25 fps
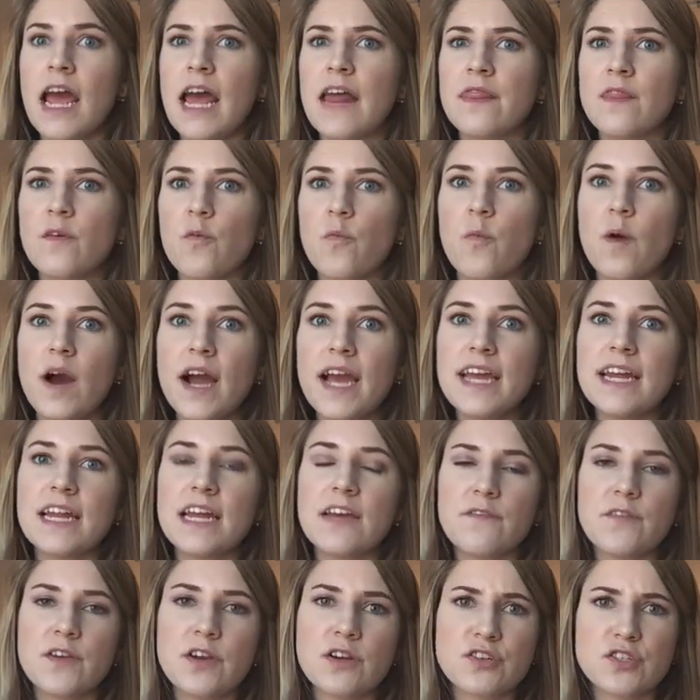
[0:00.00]
And the white,
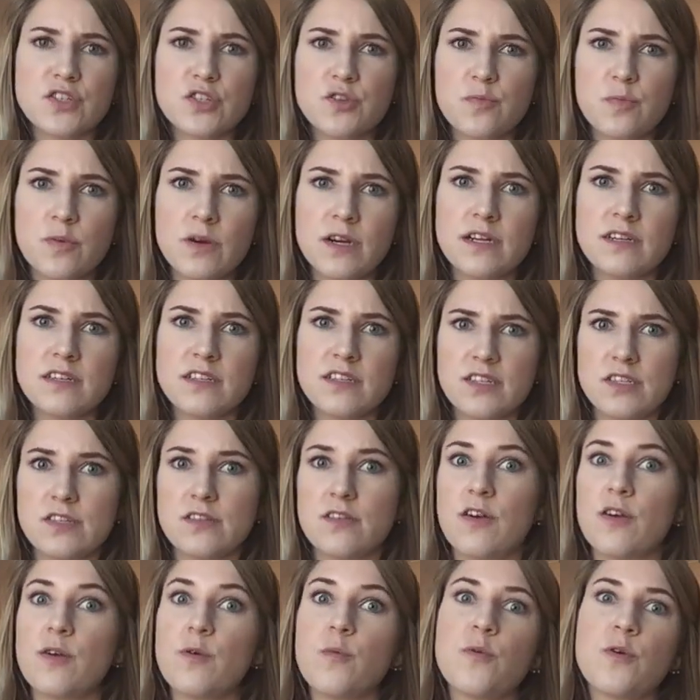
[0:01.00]
if you're super into
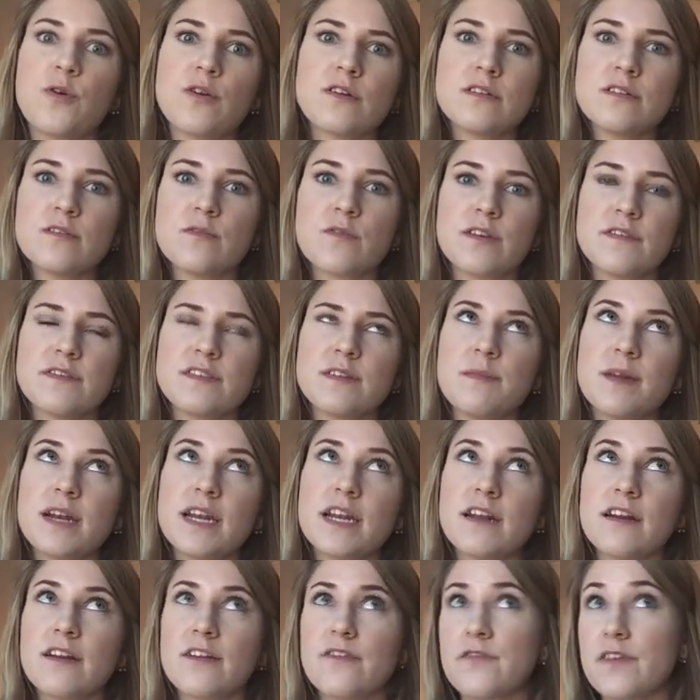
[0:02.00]
Star Wars or if
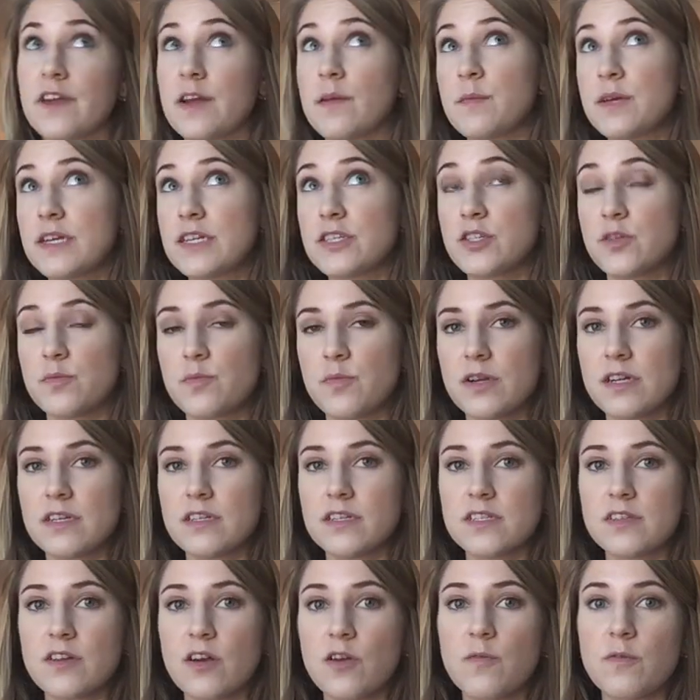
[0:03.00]
somebody in your family is super
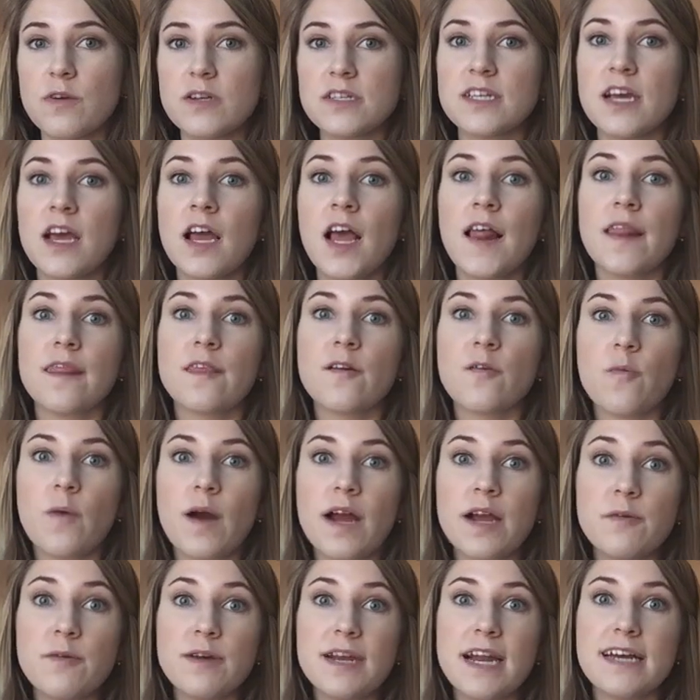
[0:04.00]
into Star Wars, the
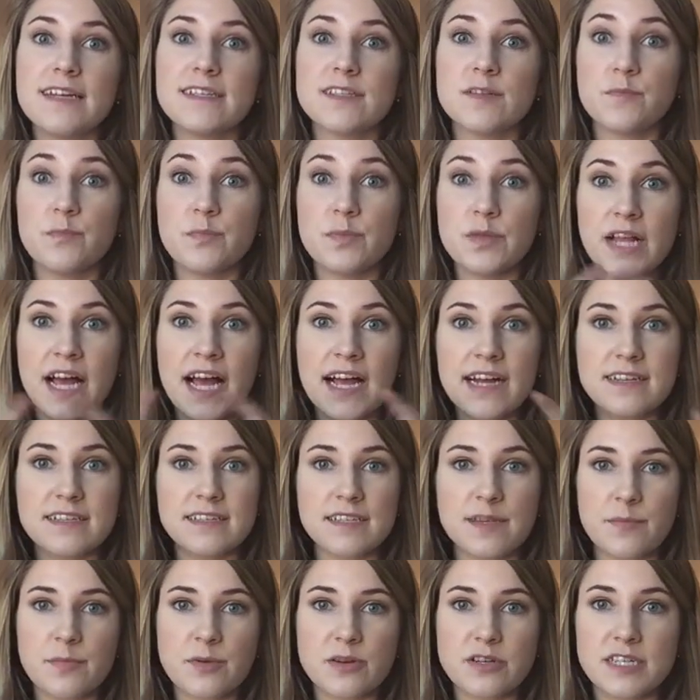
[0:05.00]
white one has a black
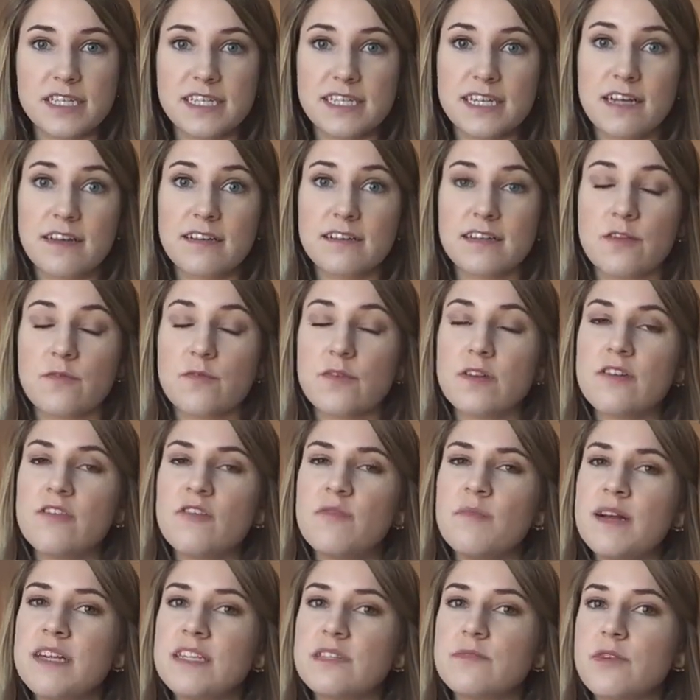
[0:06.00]
zipper detailing that really
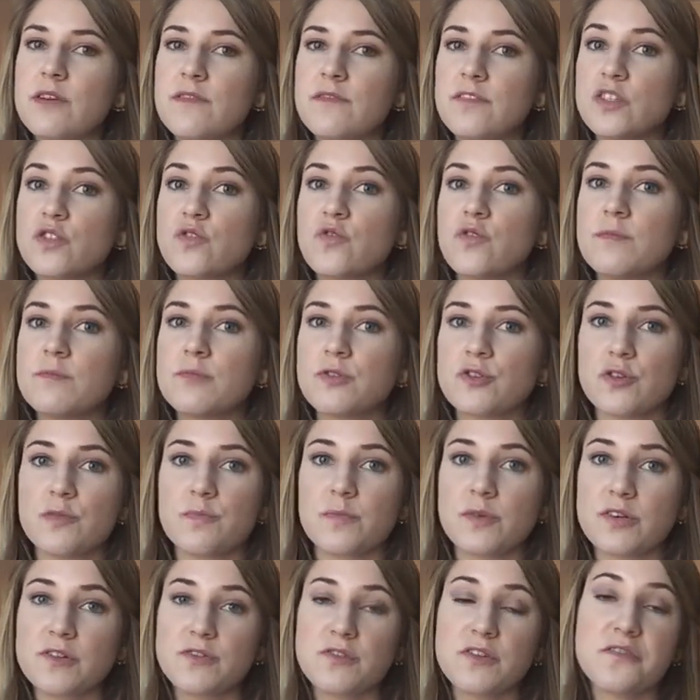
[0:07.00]
reminds me of a
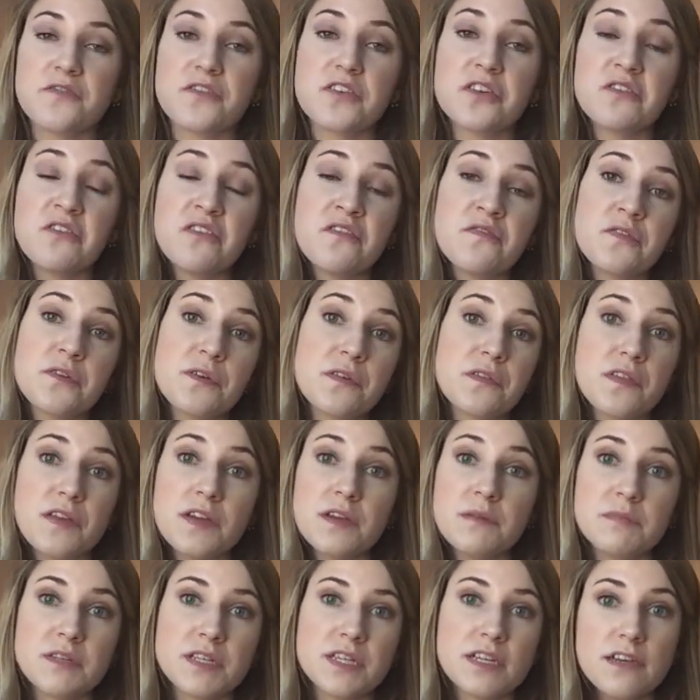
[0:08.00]
stormtrooper. So if you're going for a
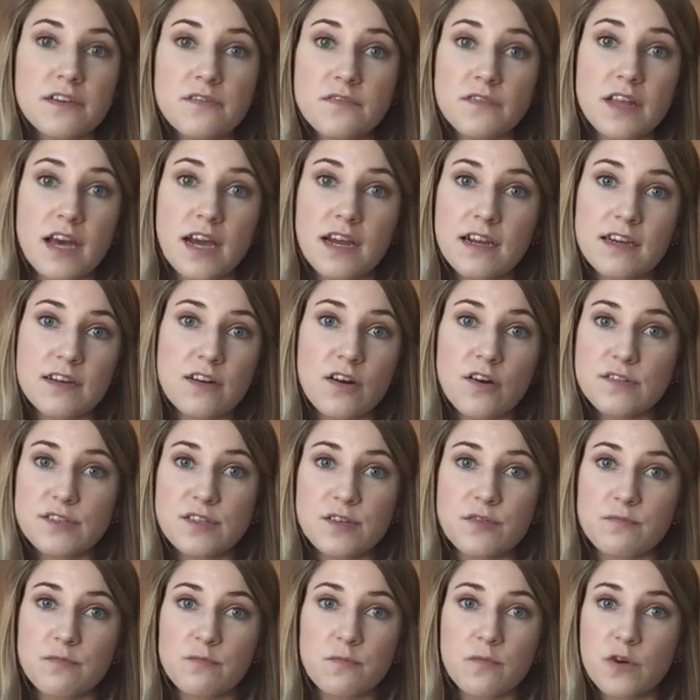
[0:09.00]
themed gift, that could
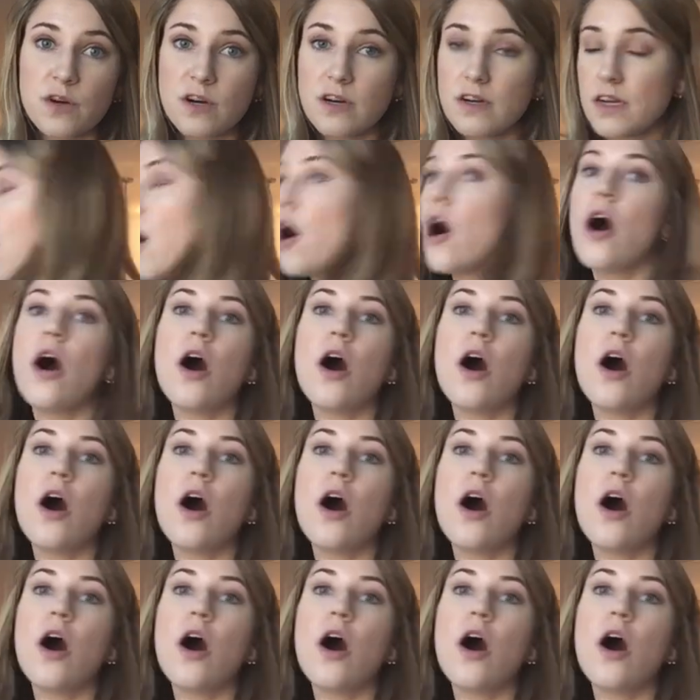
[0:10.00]
also work.